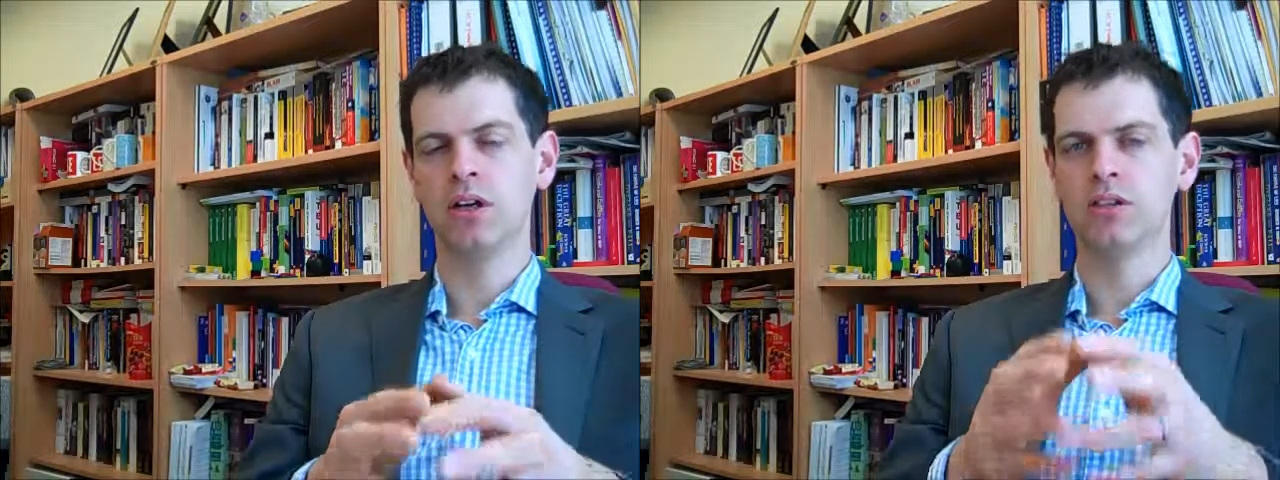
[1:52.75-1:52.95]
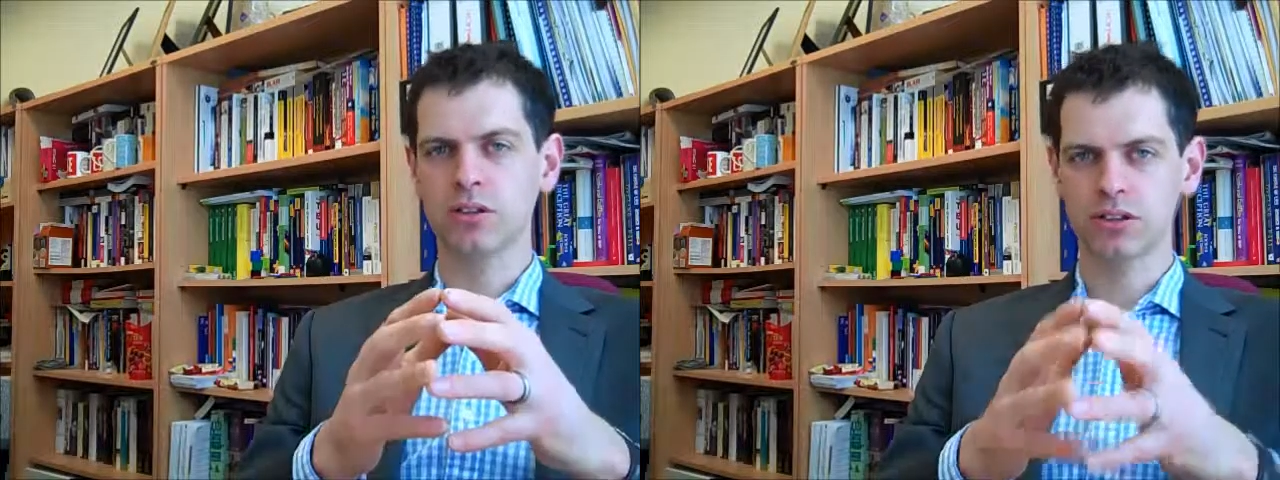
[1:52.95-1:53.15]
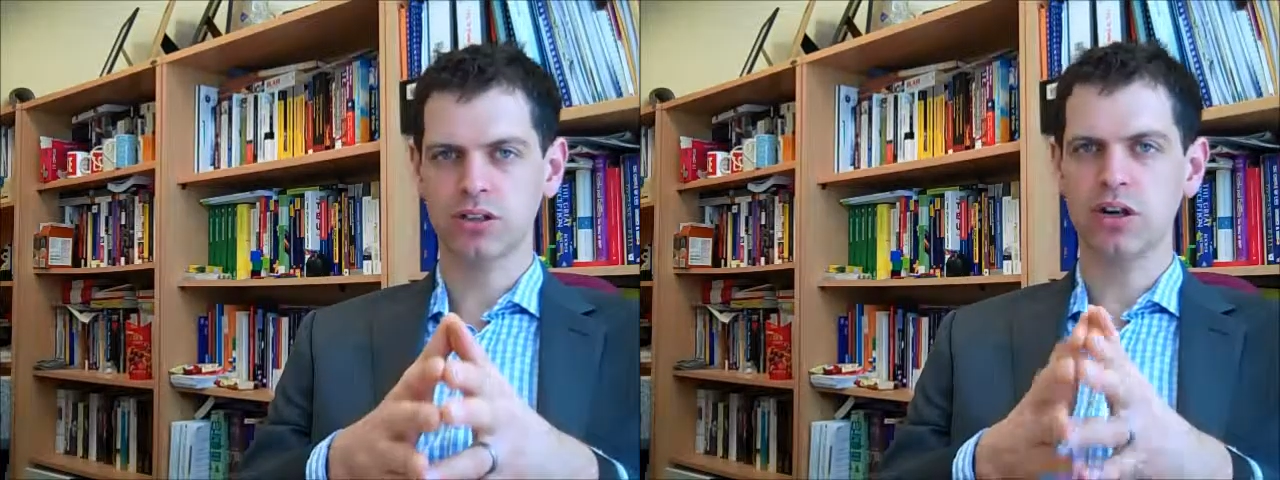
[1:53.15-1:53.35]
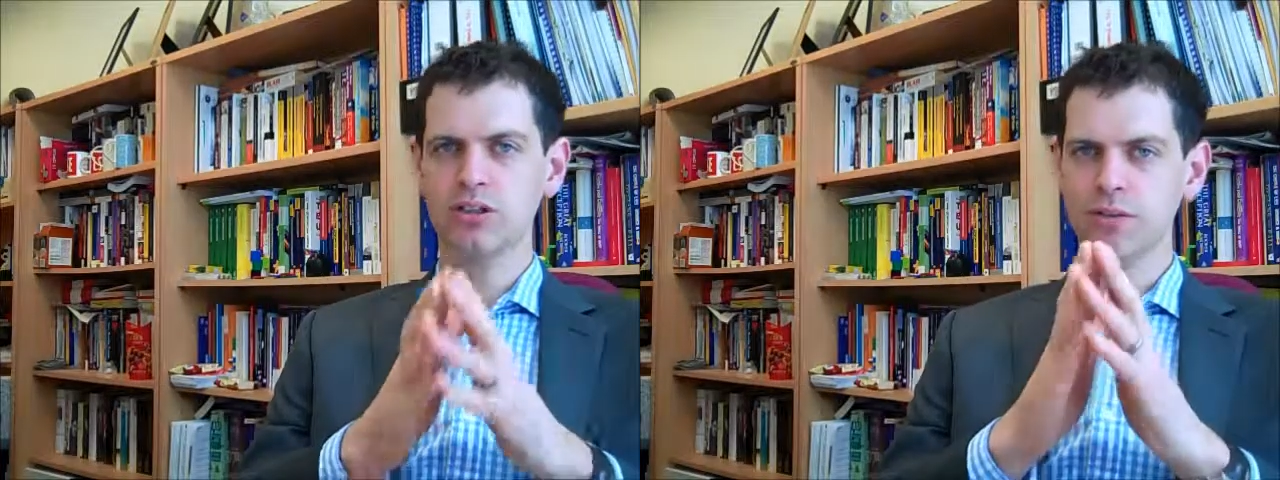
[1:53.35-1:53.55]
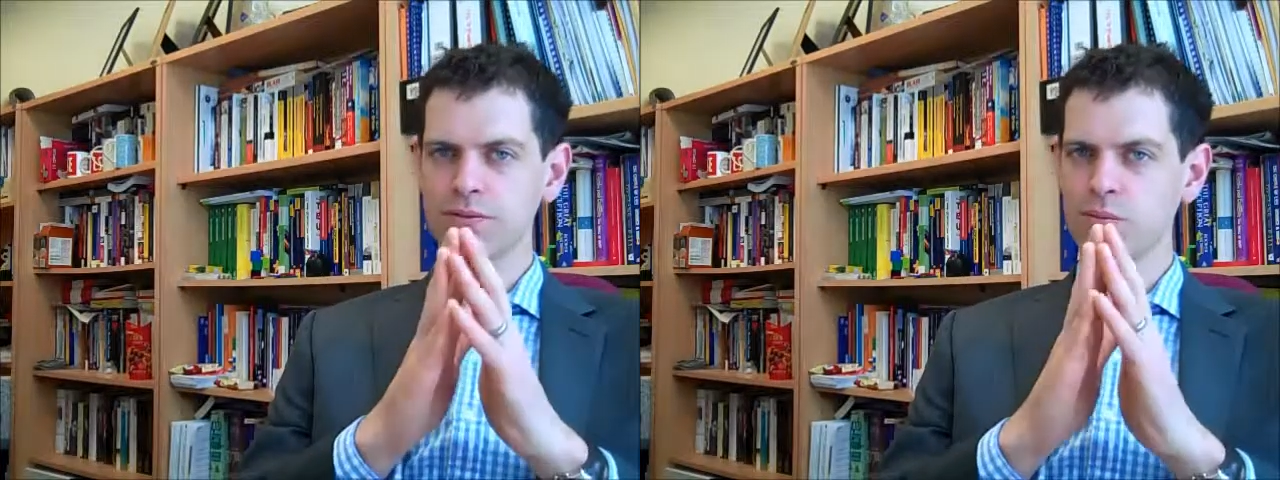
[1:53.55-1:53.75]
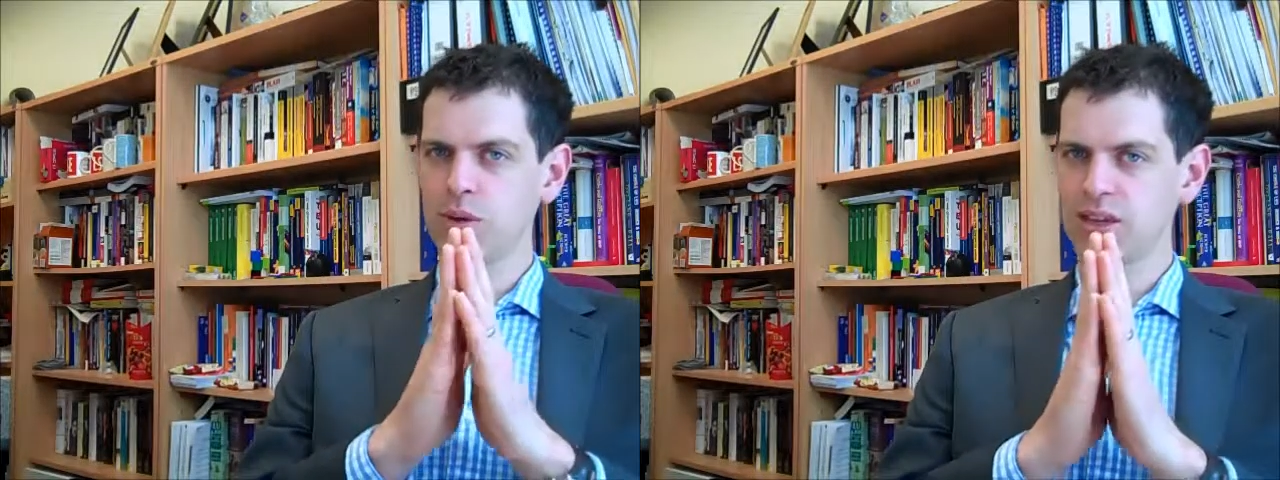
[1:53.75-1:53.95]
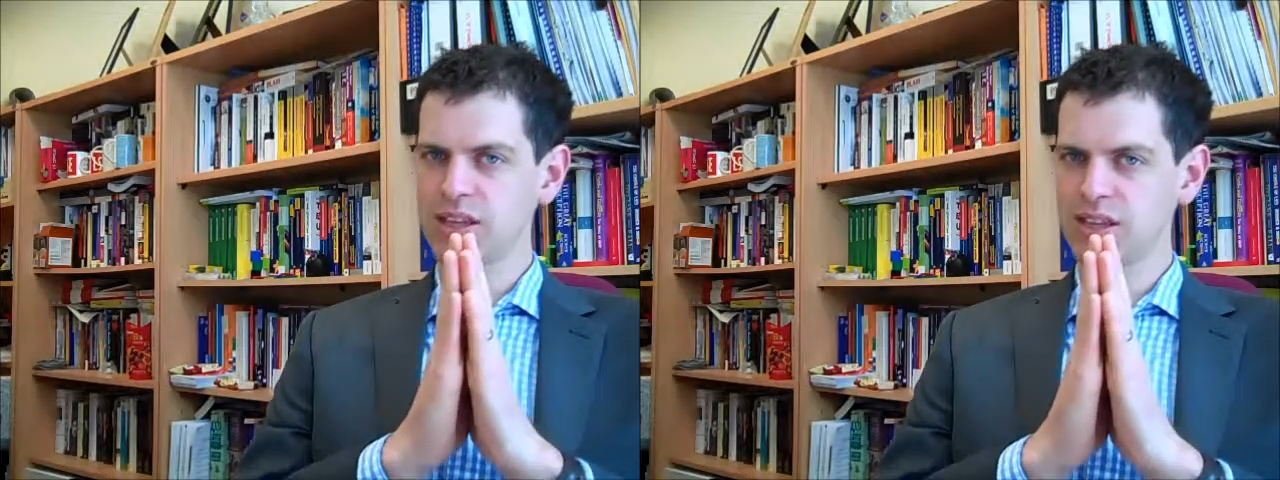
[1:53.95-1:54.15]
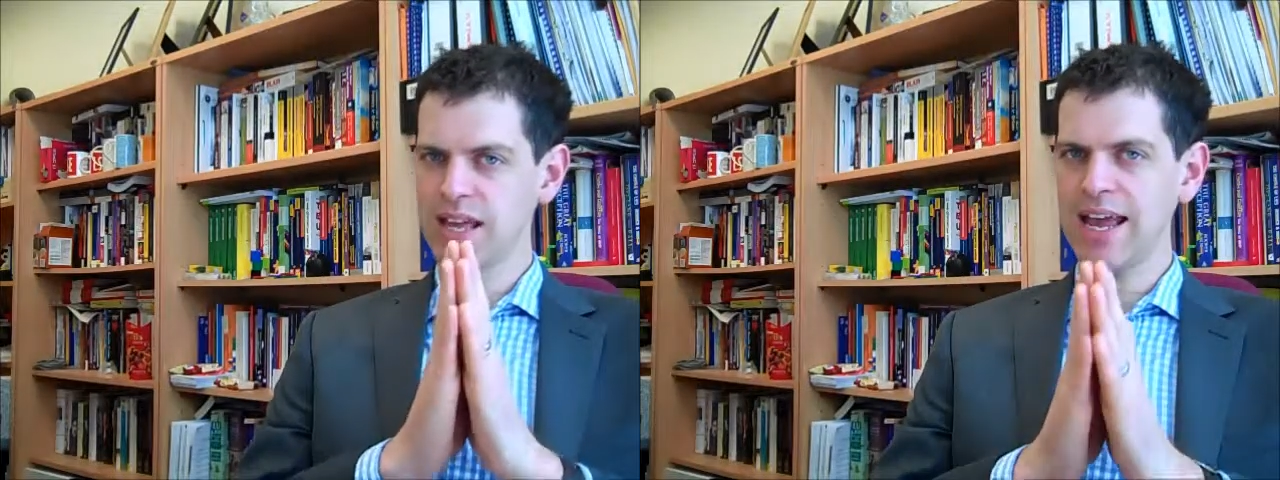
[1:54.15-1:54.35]
So start off from
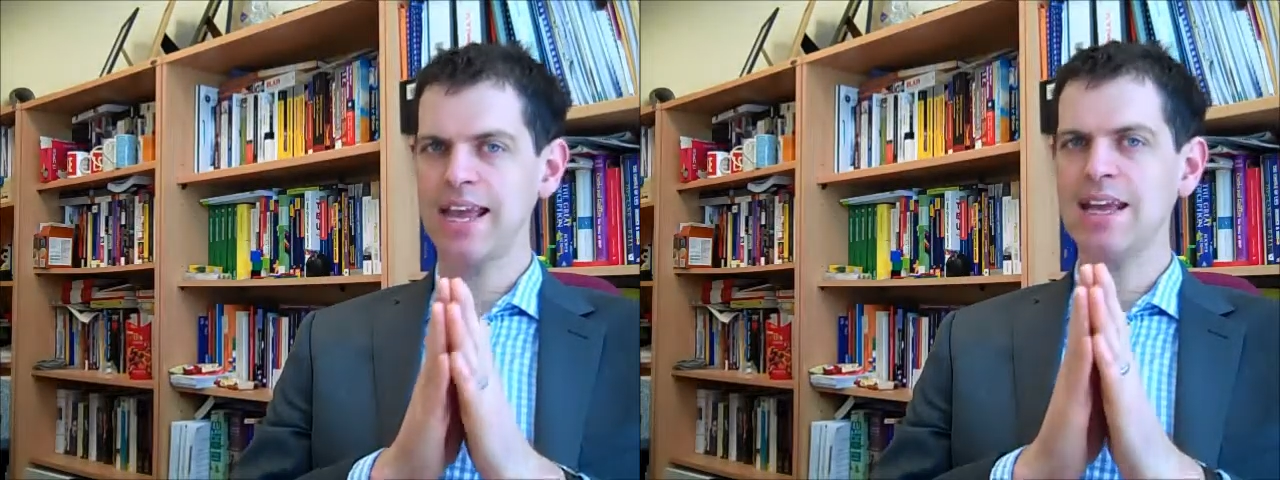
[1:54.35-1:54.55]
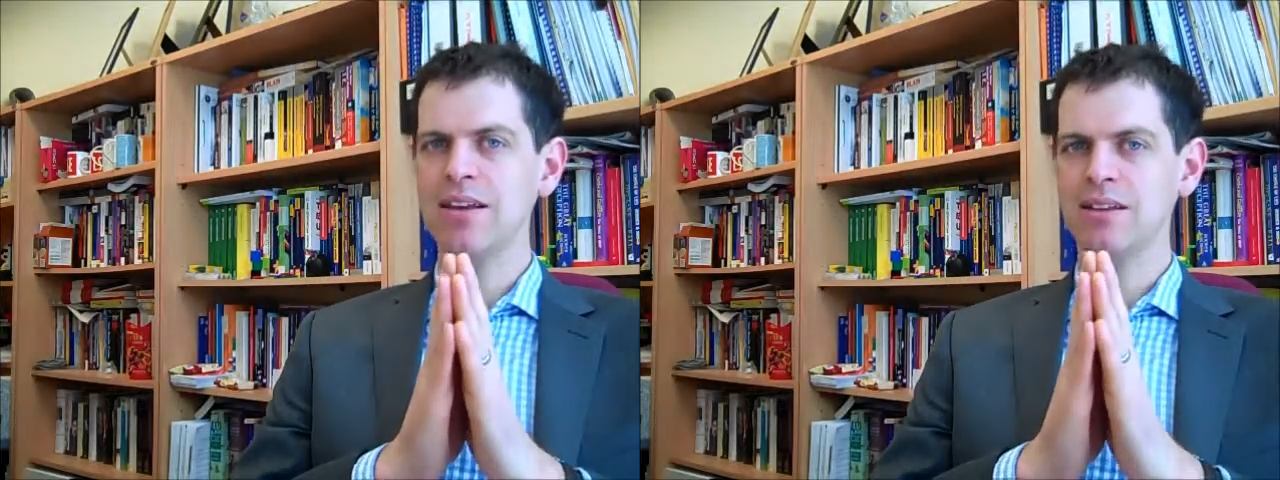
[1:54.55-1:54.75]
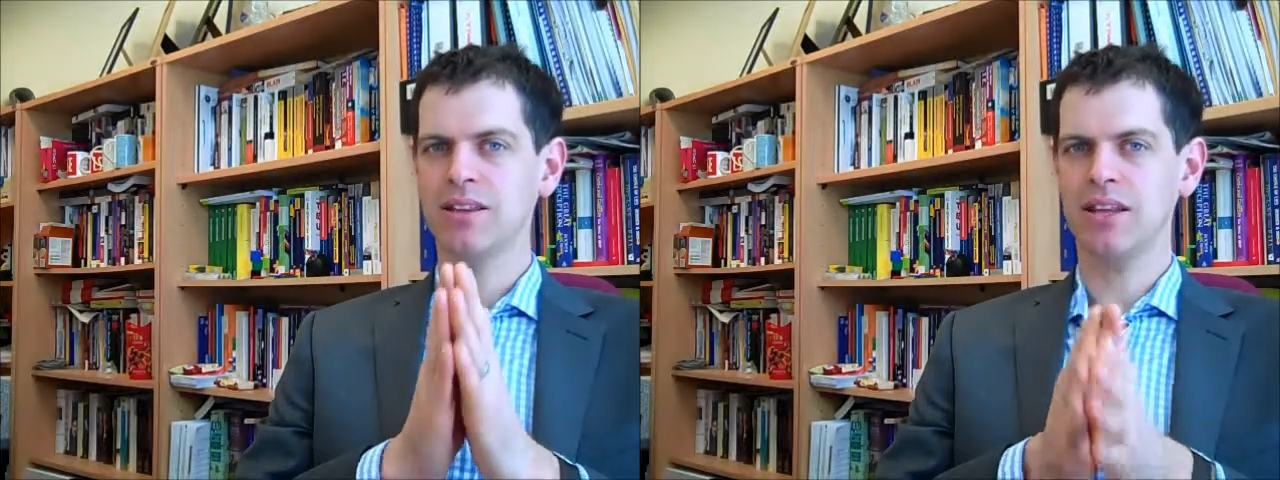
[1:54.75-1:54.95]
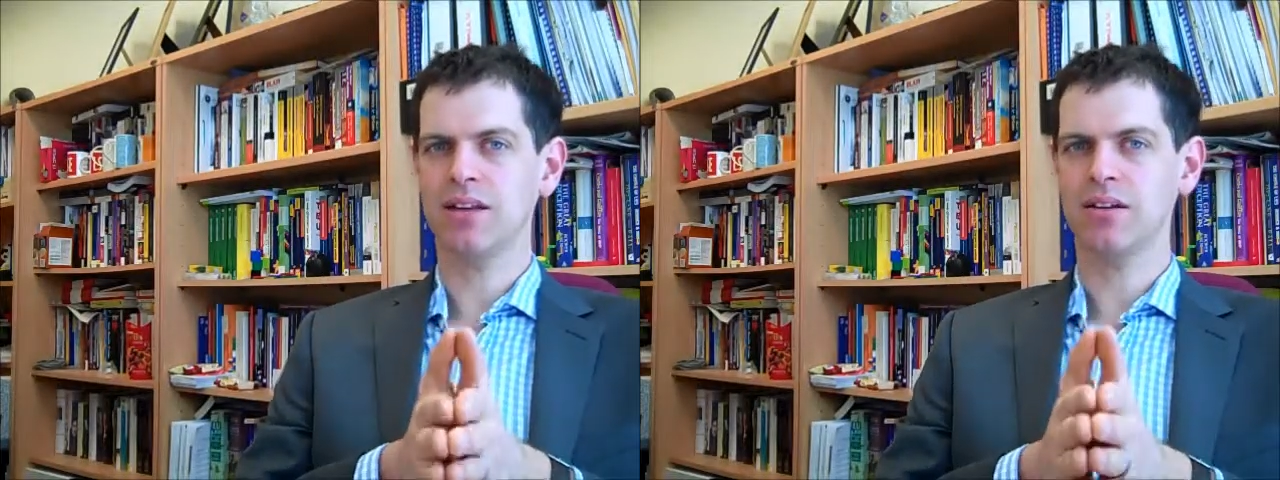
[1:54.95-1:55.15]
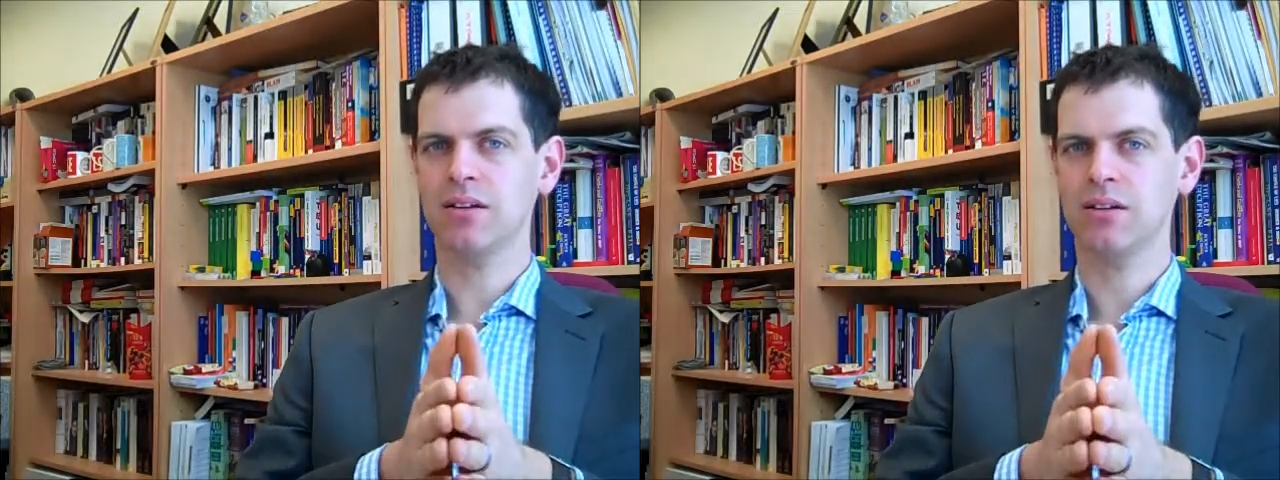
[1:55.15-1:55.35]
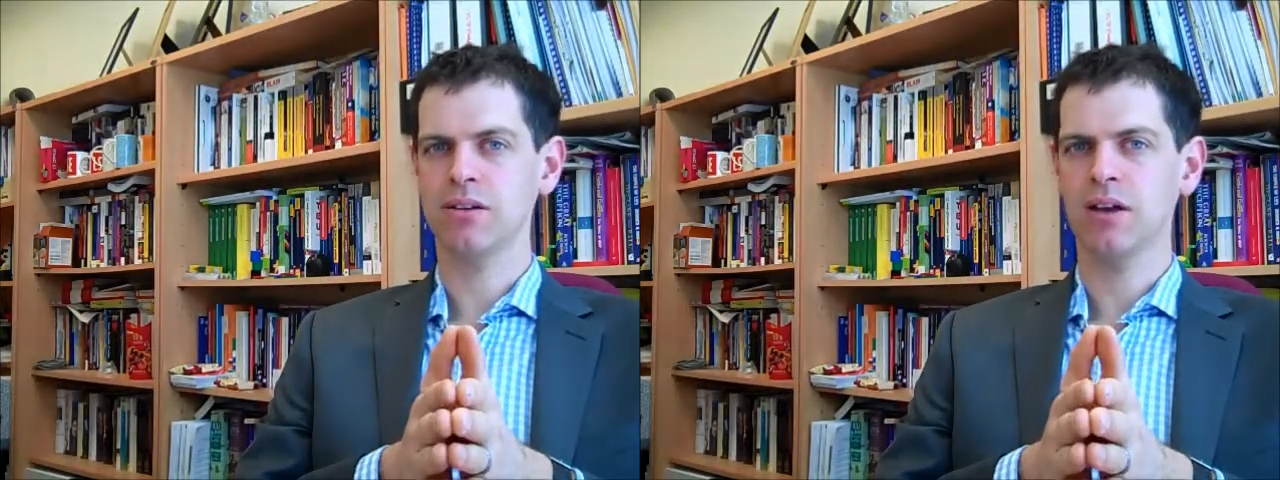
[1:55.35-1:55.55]
what they think,